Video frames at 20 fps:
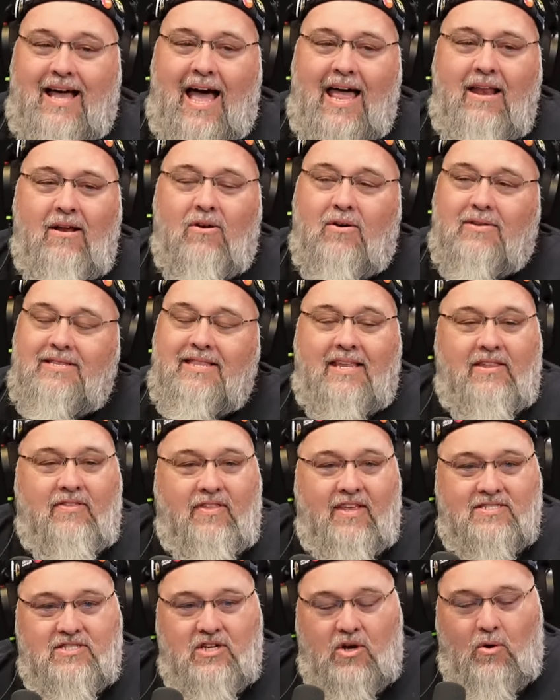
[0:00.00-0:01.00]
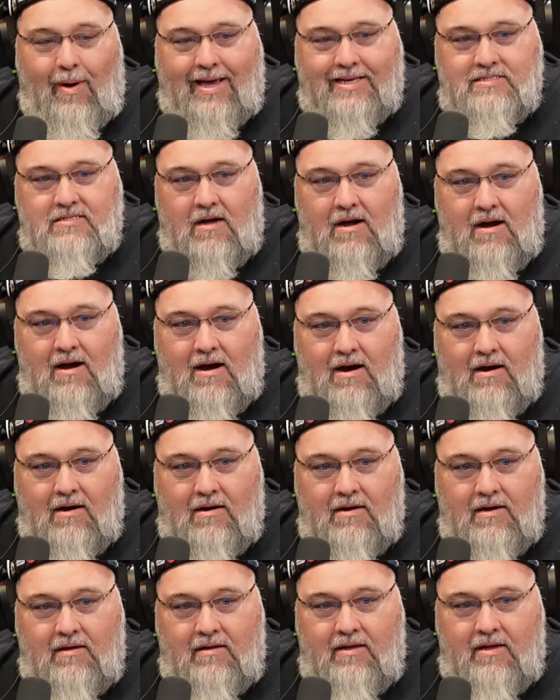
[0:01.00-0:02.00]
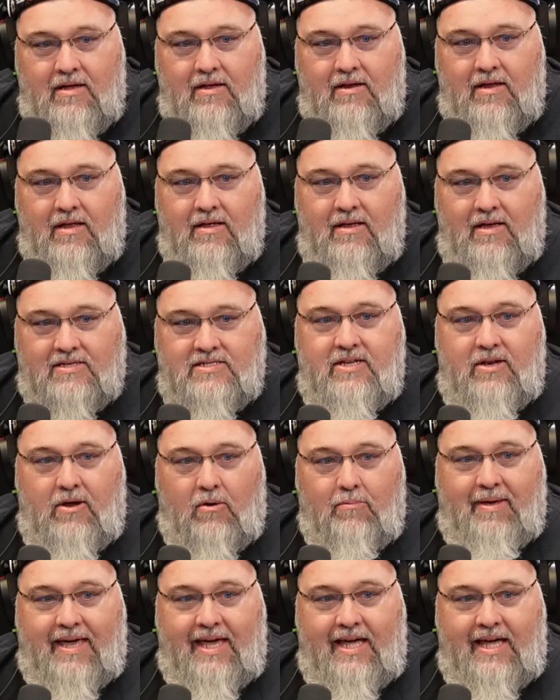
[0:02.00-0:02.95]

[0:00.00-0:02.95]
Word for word: I don't know. Is the quasar overpowered? Is it OP?